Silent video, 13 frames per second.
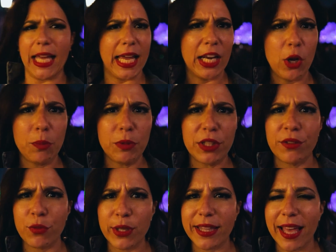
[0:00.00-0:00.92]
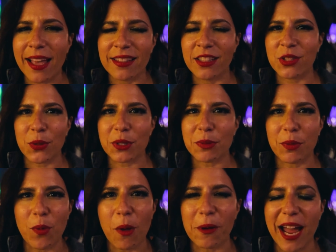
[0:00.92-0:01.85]
and hopefully avoid the Headless Horseman
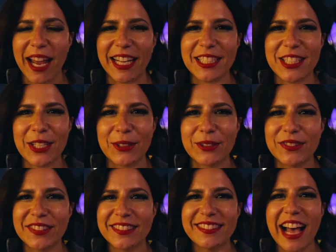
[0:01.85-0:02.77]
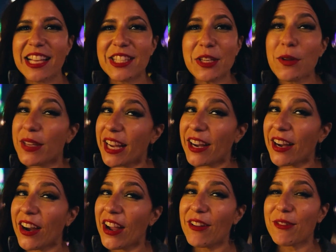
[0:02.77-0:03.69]
while we're at it too. I'll see you
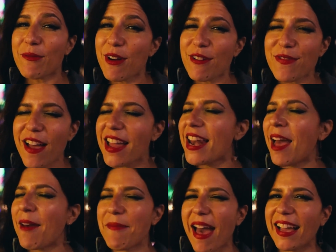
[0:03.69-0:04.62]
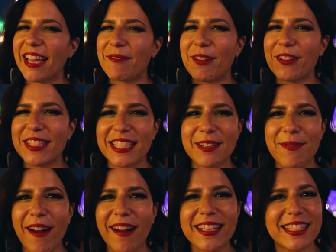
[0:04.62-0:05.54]
here for more fun back at both Disney
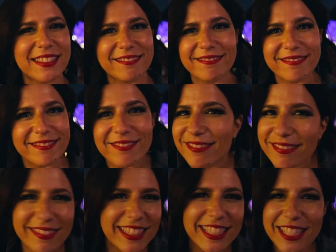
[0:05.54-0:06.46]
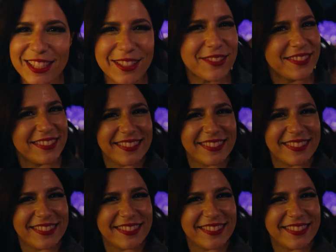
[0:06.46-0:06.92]
parks. See you soon.